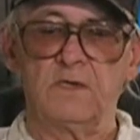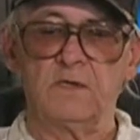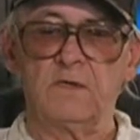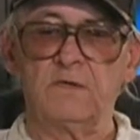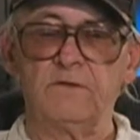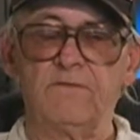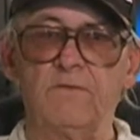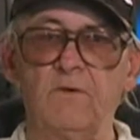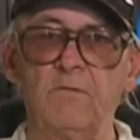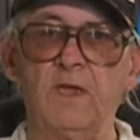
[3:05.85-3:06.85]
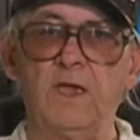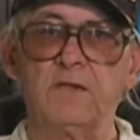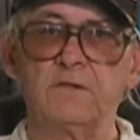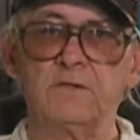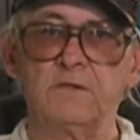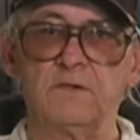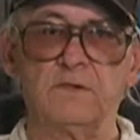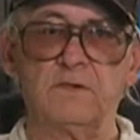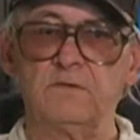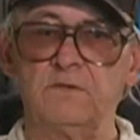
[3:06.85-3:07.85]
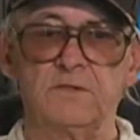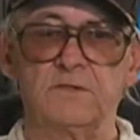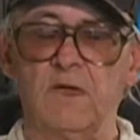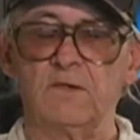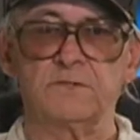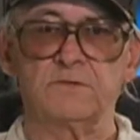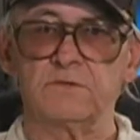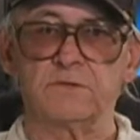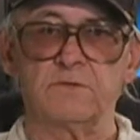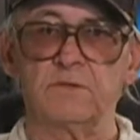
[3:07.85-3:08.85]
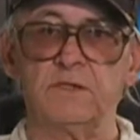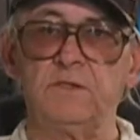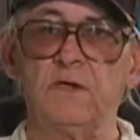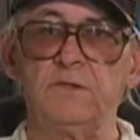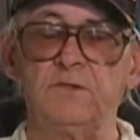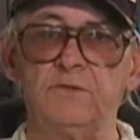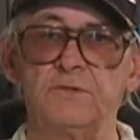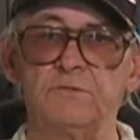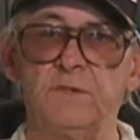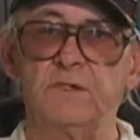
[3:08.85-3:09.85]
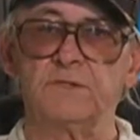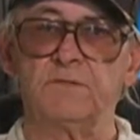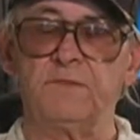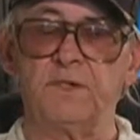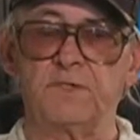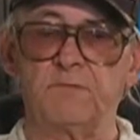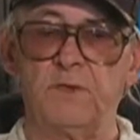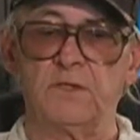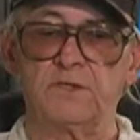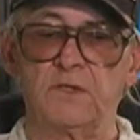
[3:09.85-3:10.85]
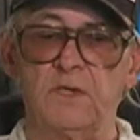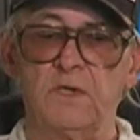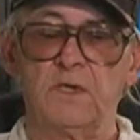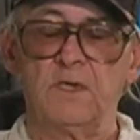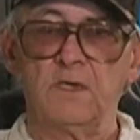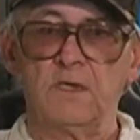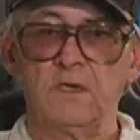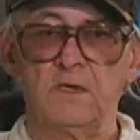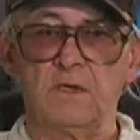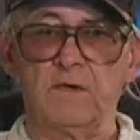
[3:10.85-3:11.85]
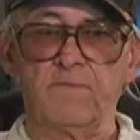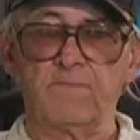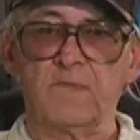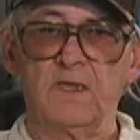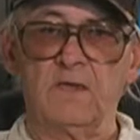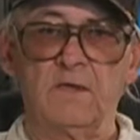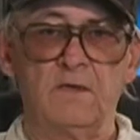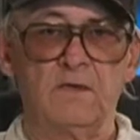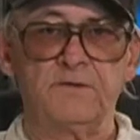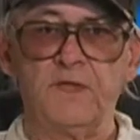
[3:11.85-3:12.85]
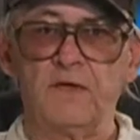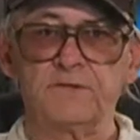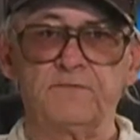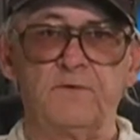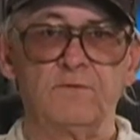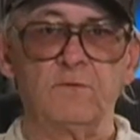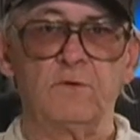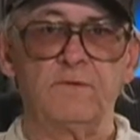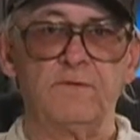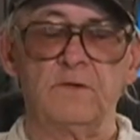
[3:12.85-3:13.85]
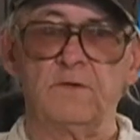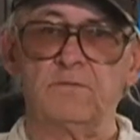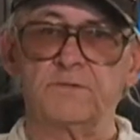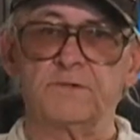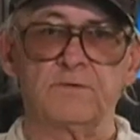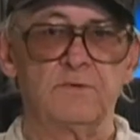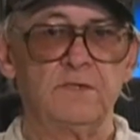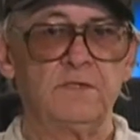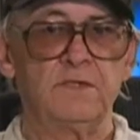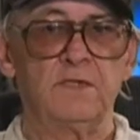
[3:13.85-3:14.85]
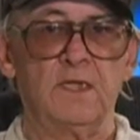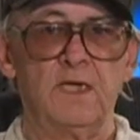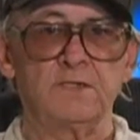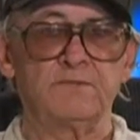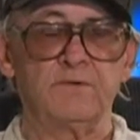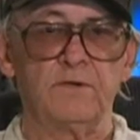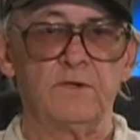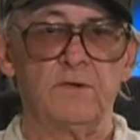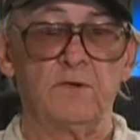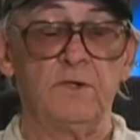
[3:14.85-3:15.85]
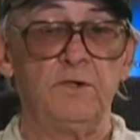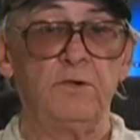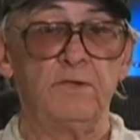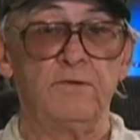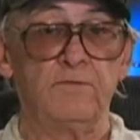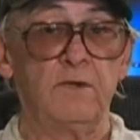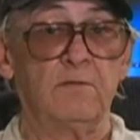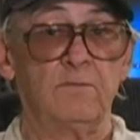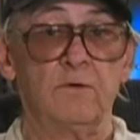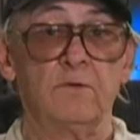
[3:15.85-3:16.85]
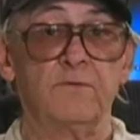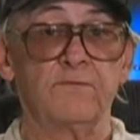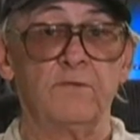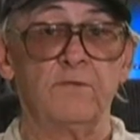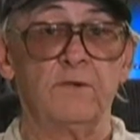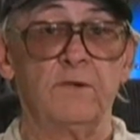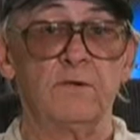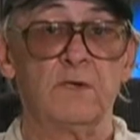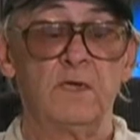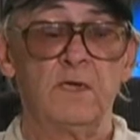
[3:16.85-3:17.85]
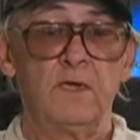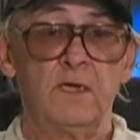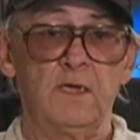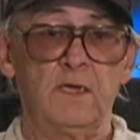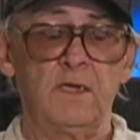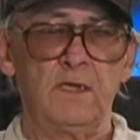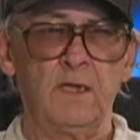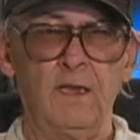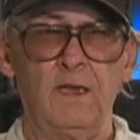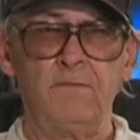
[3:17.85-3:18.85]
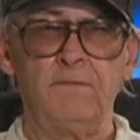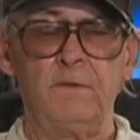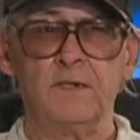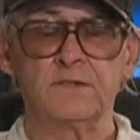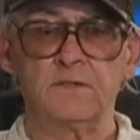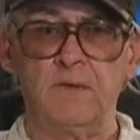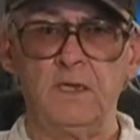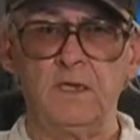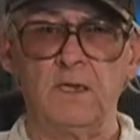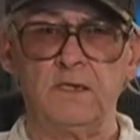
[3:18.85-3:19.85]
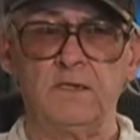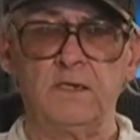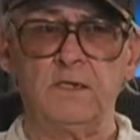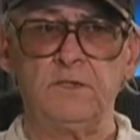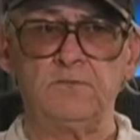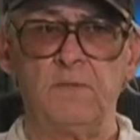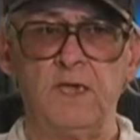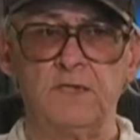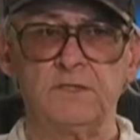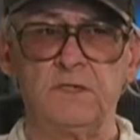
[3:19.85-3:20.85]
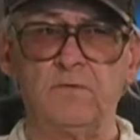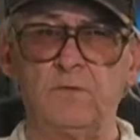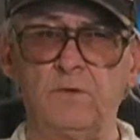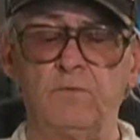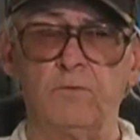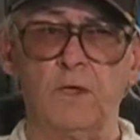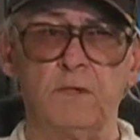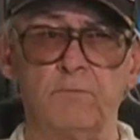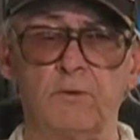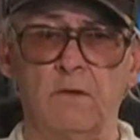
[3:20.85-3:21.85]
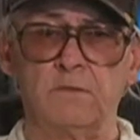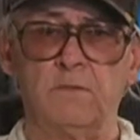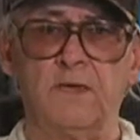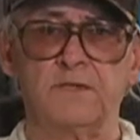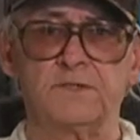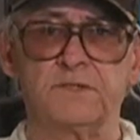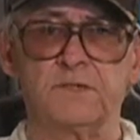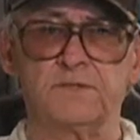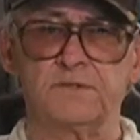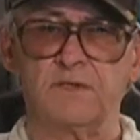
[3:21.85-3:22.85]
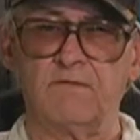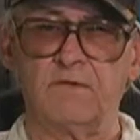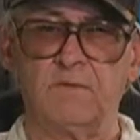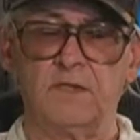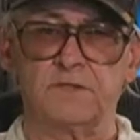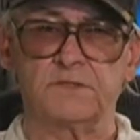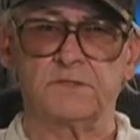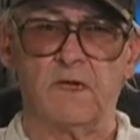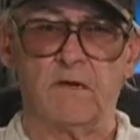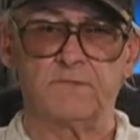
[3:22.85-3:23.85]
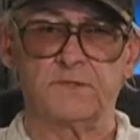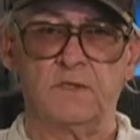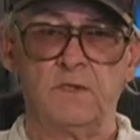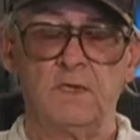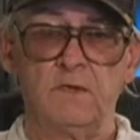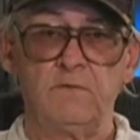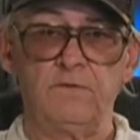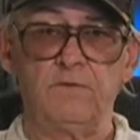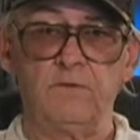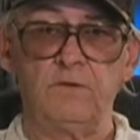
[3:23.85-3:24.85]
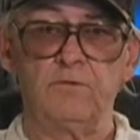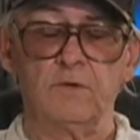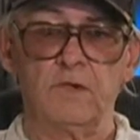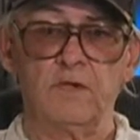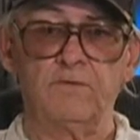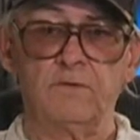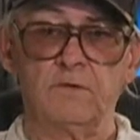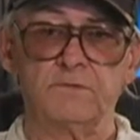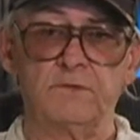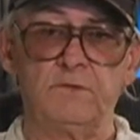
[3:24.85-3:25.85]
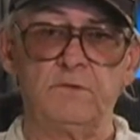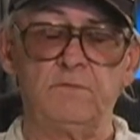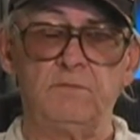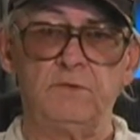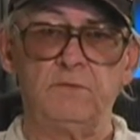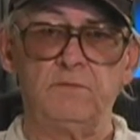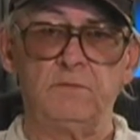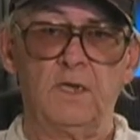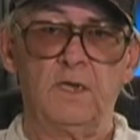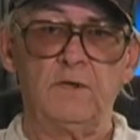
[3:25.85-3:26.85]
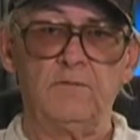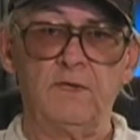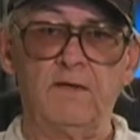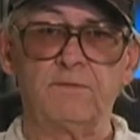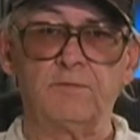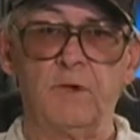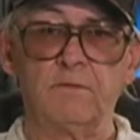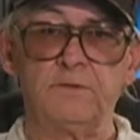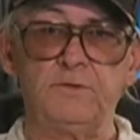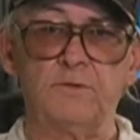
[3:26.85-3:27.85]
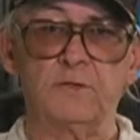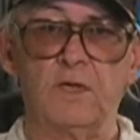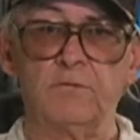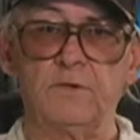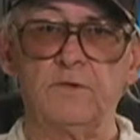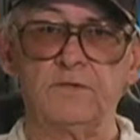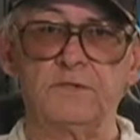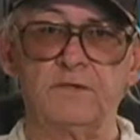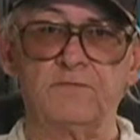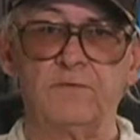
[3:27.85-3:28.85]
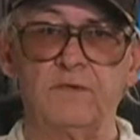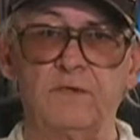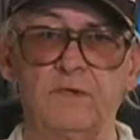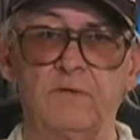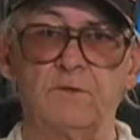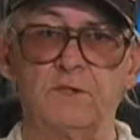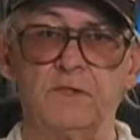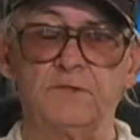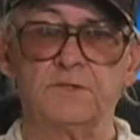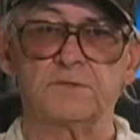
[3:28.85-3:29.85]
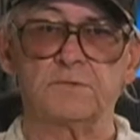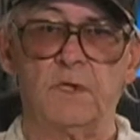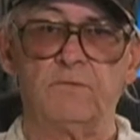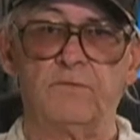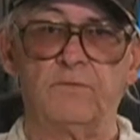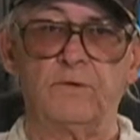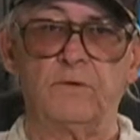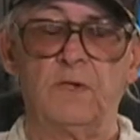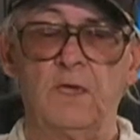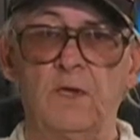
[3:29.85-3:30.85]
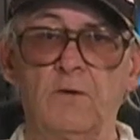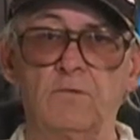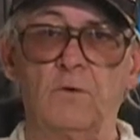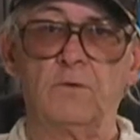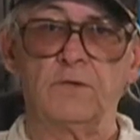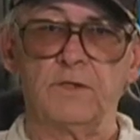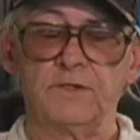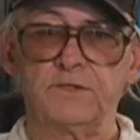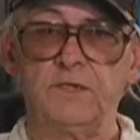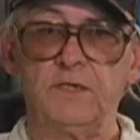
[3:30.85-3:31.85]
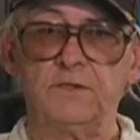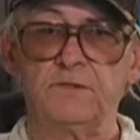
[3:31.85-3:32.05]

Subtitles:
The format is certainly not used because of the expense. A 1,000-foot roll of film certainly didn't last very long, and you had 3 of them going through there. And I estimated, I think each magazine would run probably about 6 or 7 minutes tops before you'd run out of film. So you would have to probably do a lot of rehearsing in front of the camera and get it just right before you rolled on a scene.